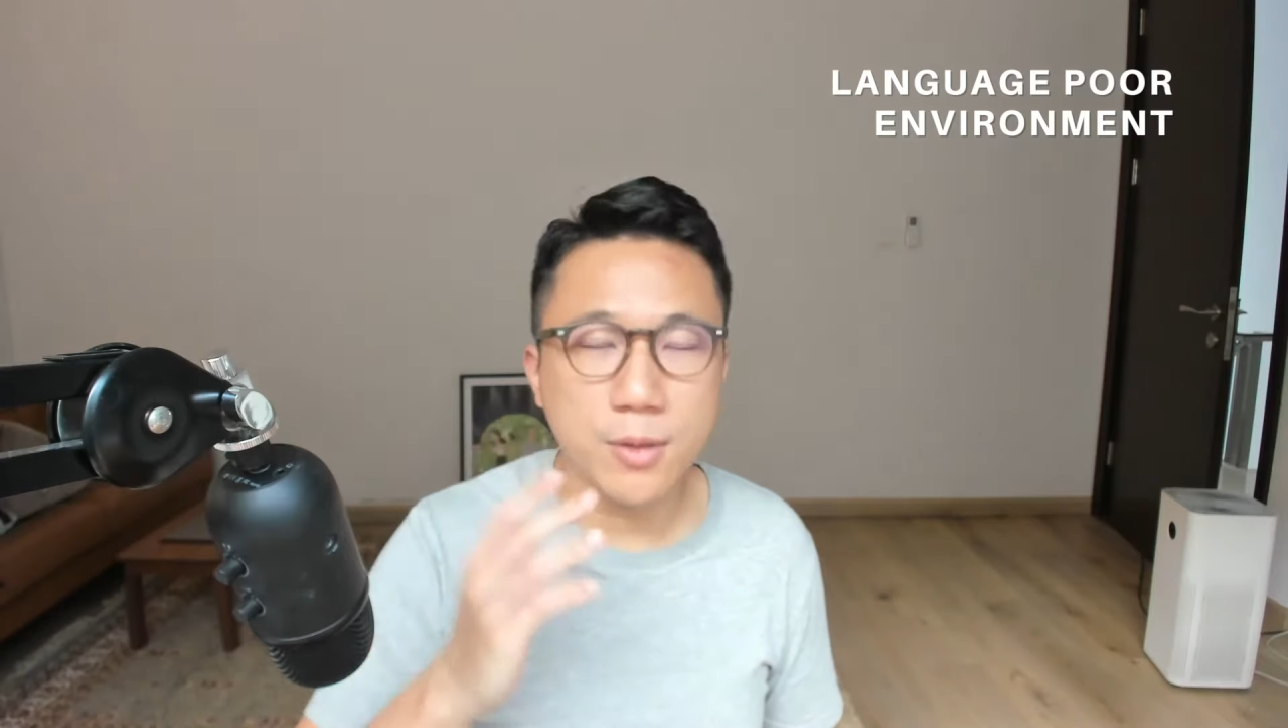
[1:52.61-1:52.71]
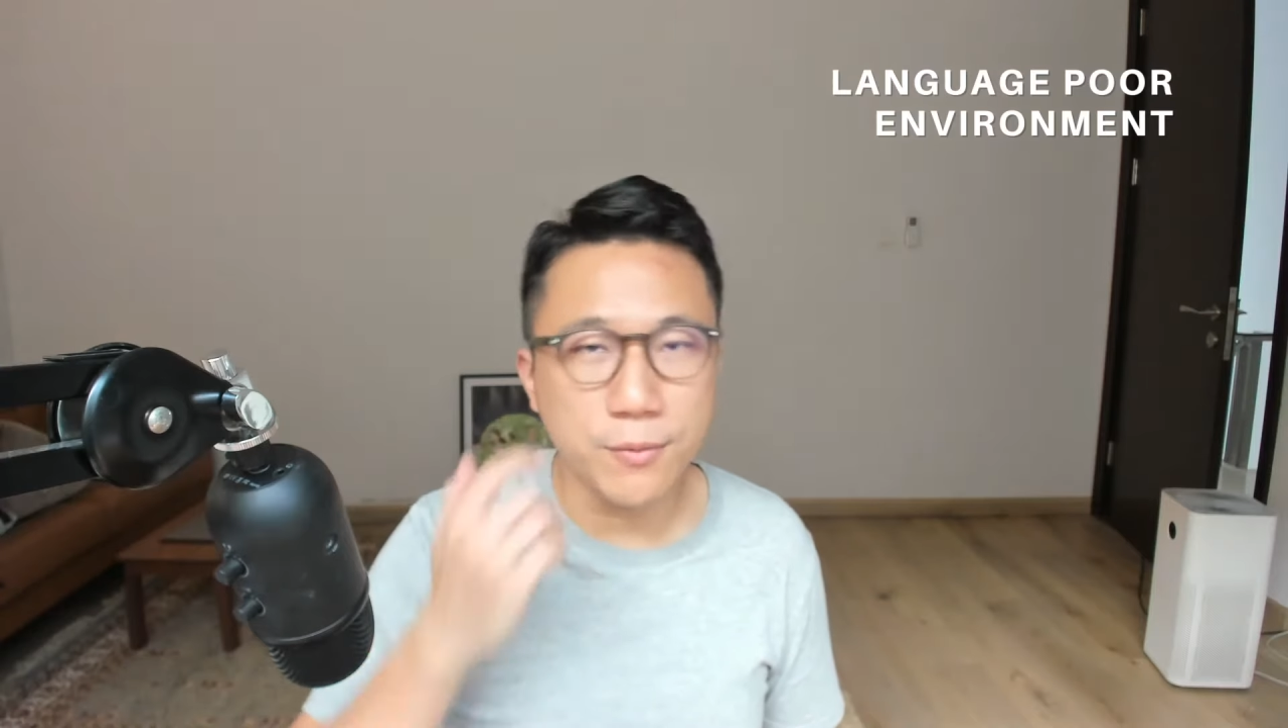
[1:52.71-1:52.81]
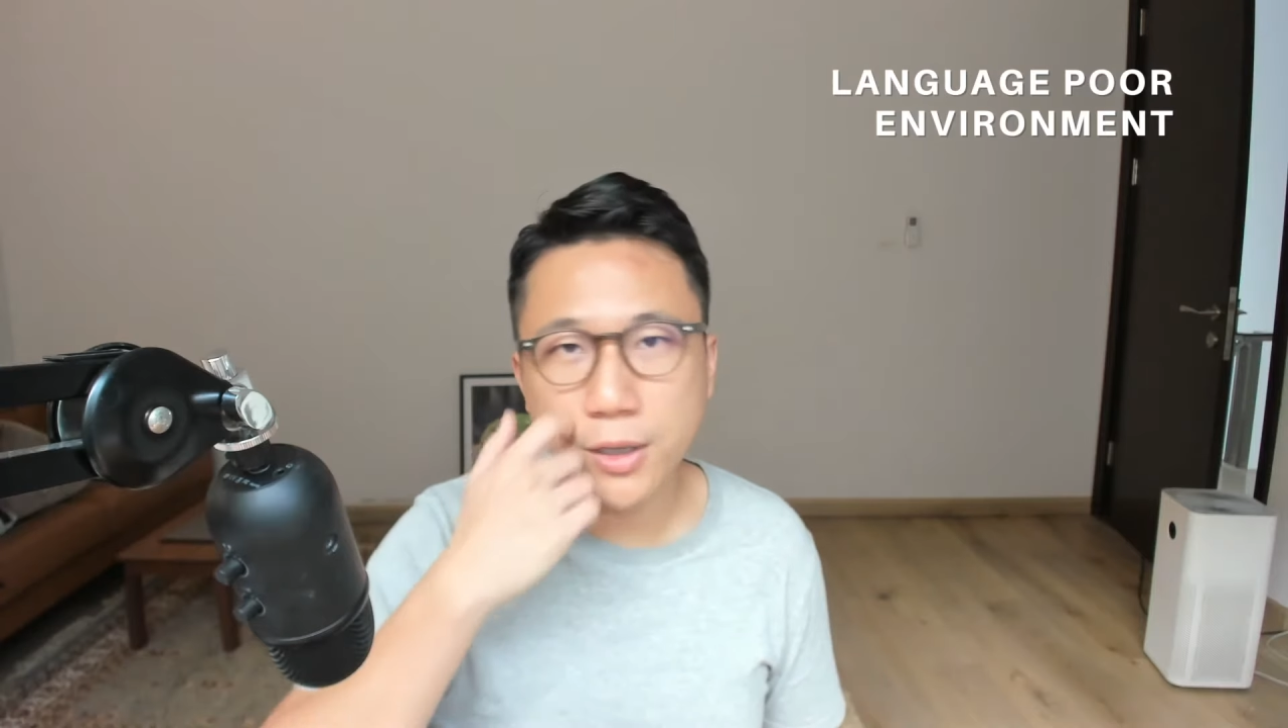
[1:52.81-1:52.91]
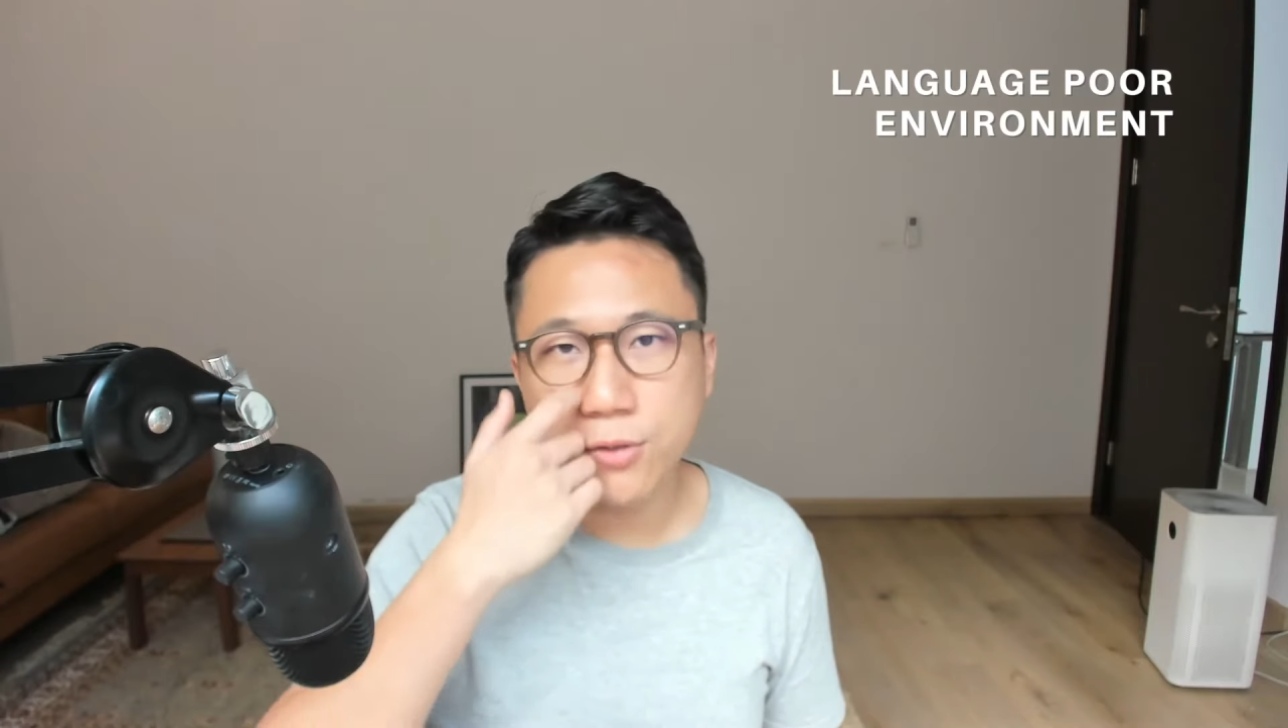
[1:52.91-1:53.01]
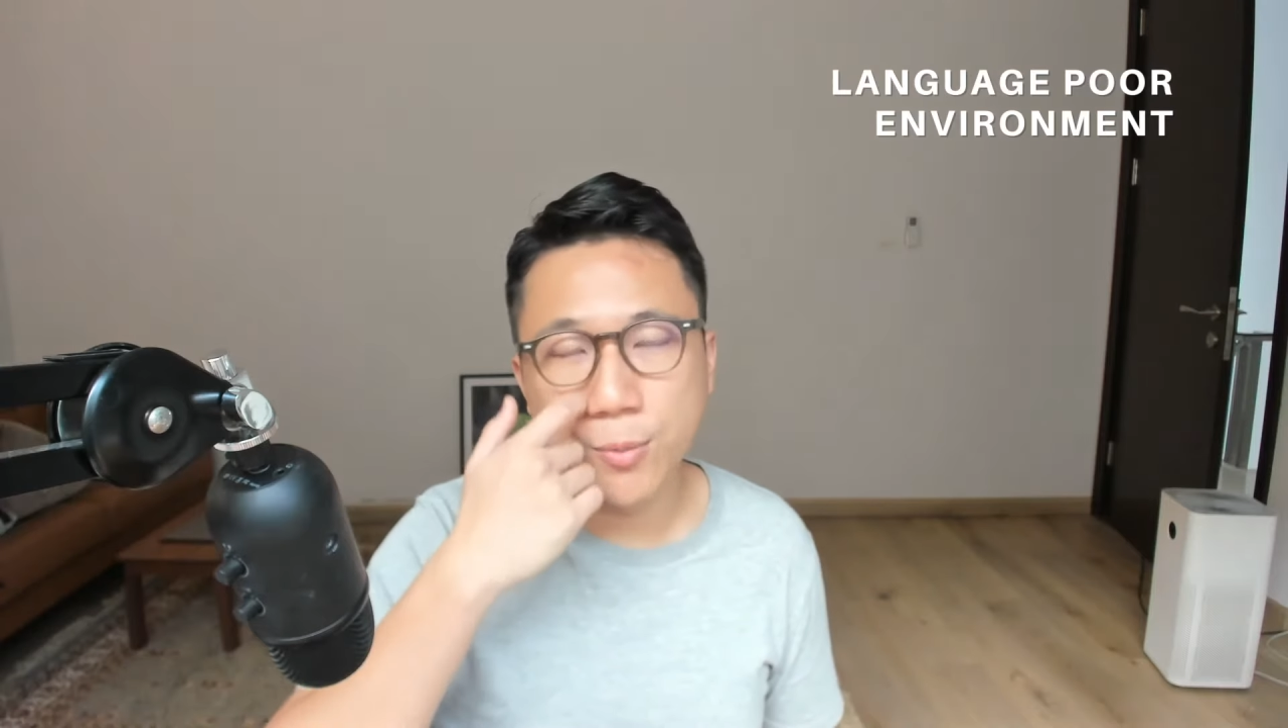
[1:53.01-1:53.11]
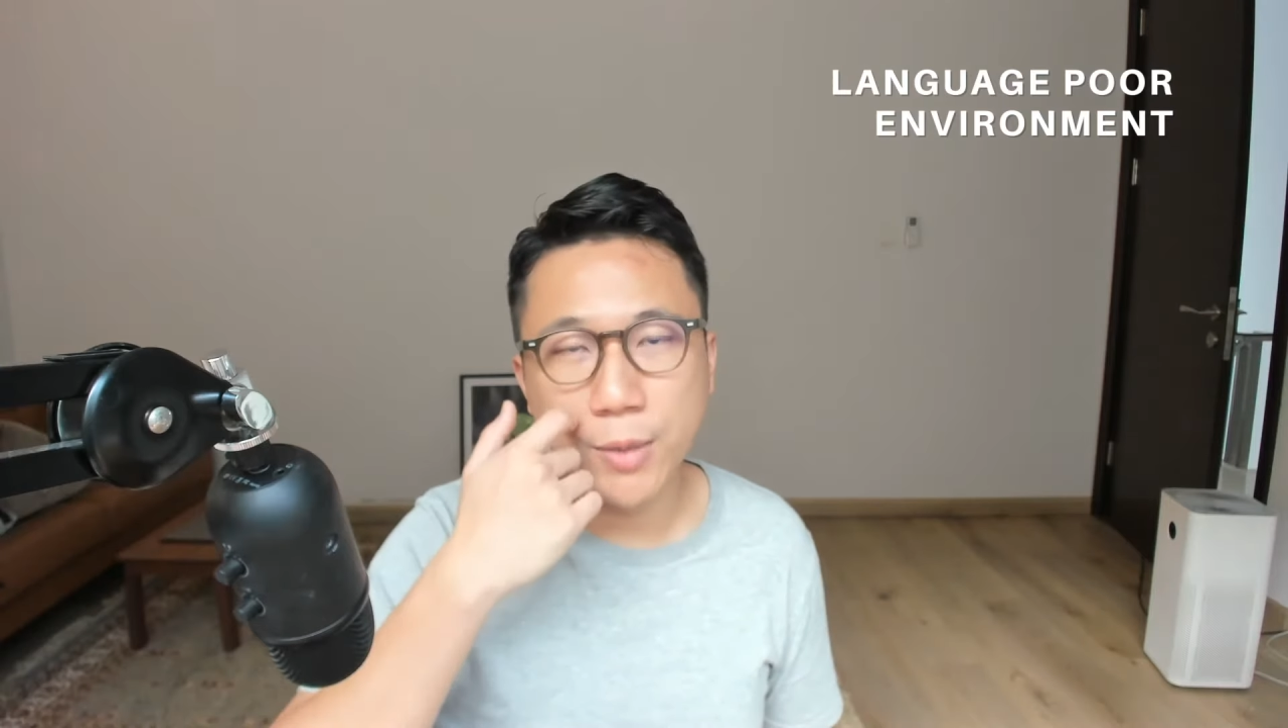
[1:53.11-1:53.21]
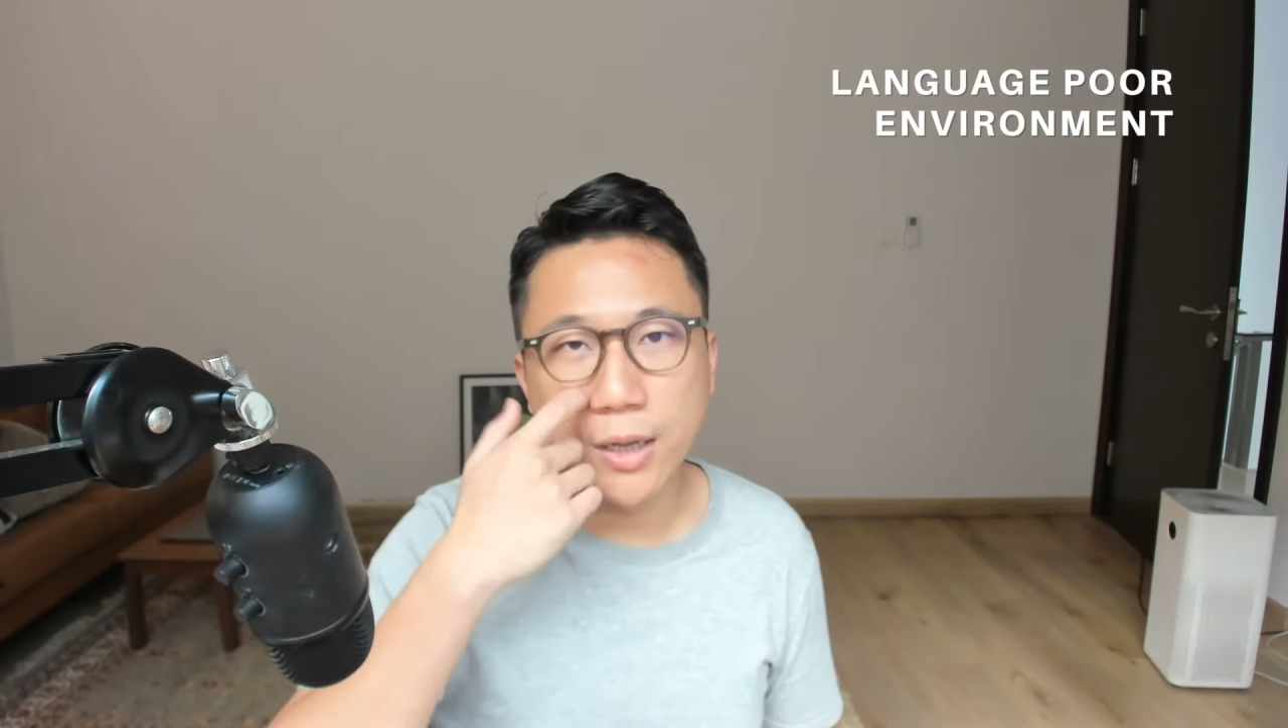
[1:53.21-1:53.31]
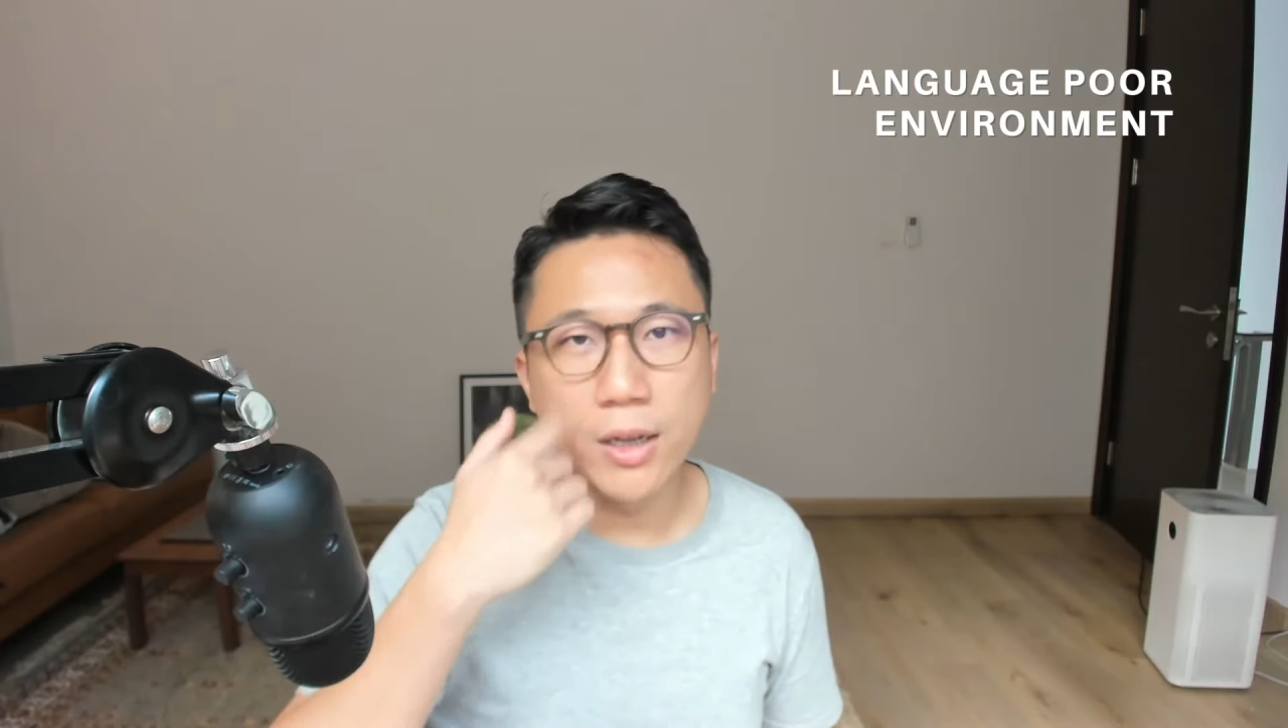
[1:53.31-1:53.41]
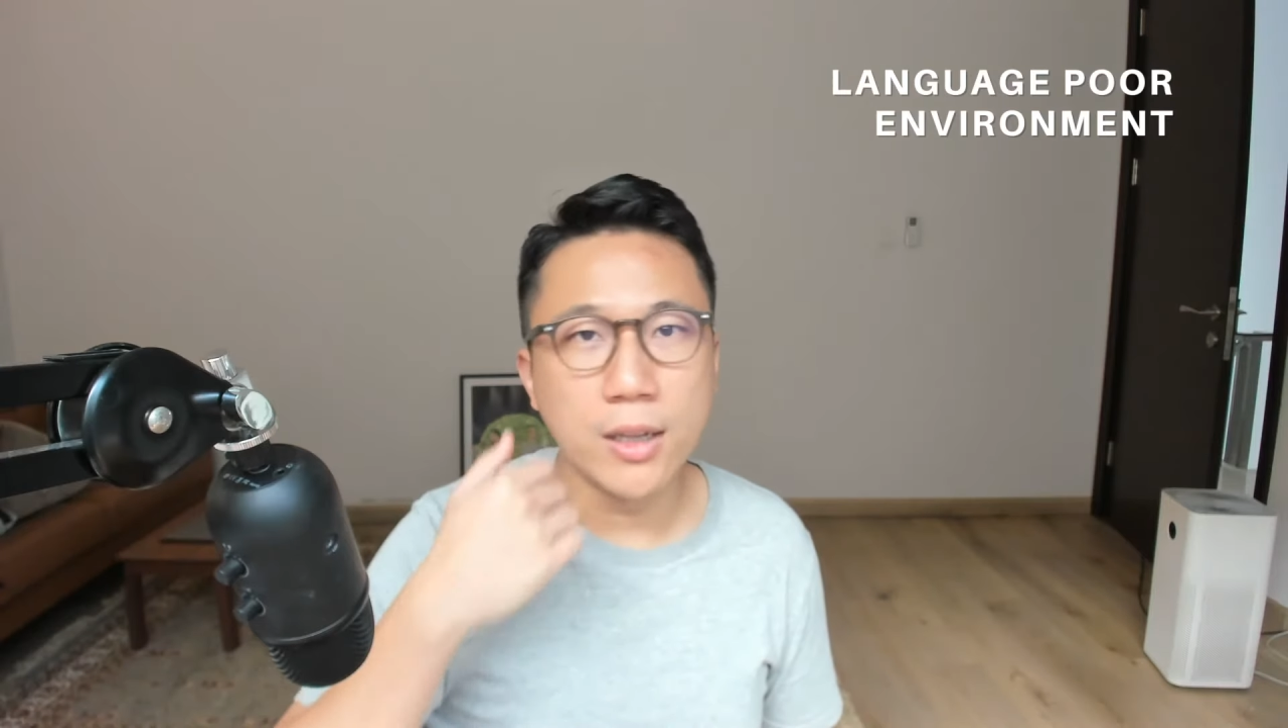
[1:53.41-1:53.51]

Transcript: the videos from me, uh,